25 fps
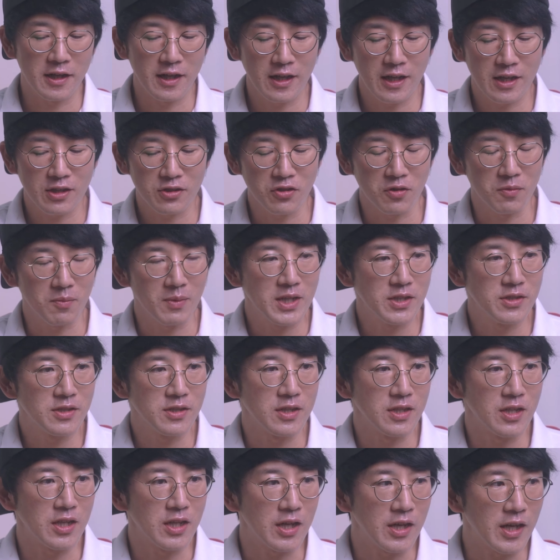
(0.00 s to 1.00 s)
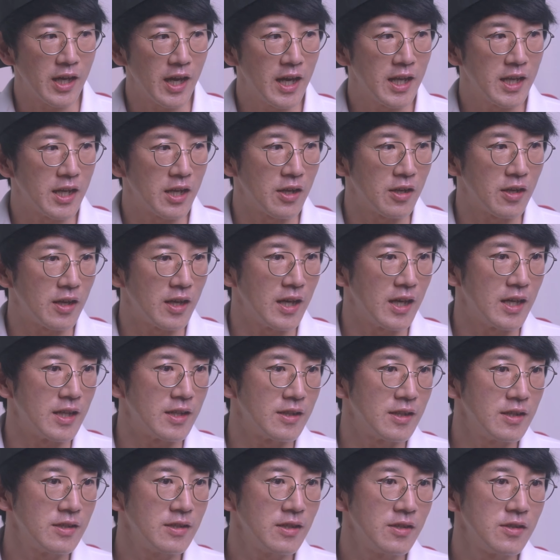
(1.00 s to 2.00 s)
like to mention it again and
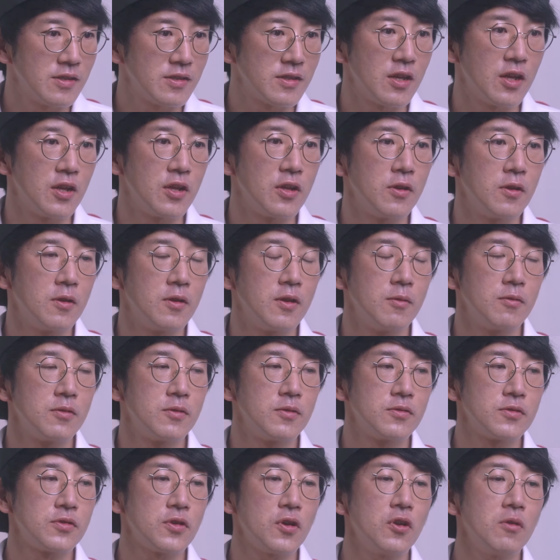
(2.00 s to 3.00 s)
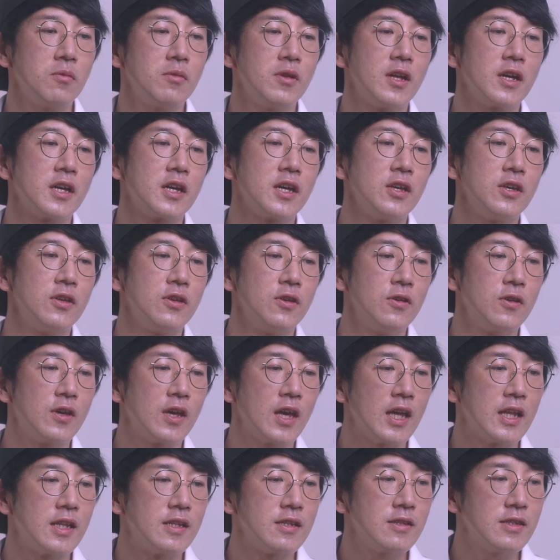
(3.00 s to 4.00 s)
again. This is a sort of like you
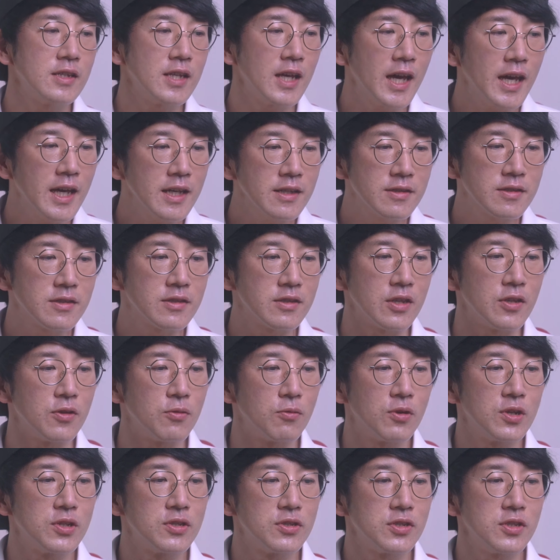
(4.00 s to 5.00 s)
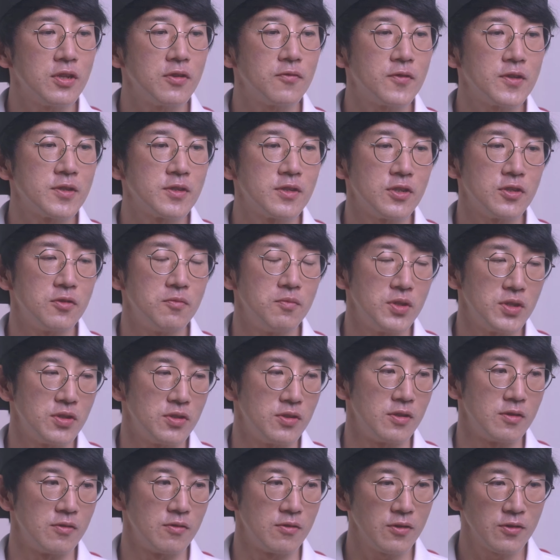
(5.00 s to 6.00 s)
can taste it. What's the facade
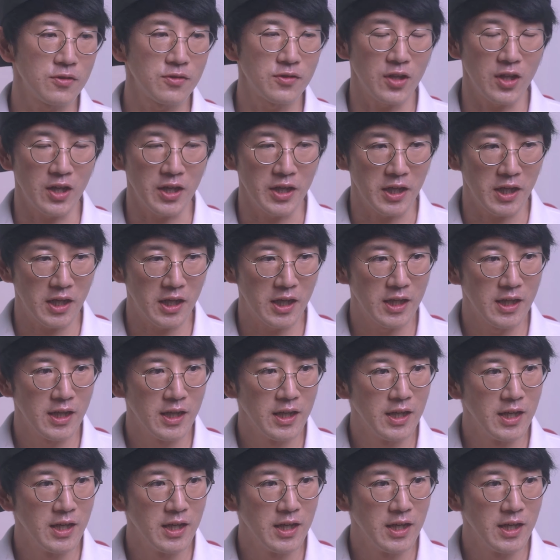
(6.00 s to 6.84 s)
mission looks like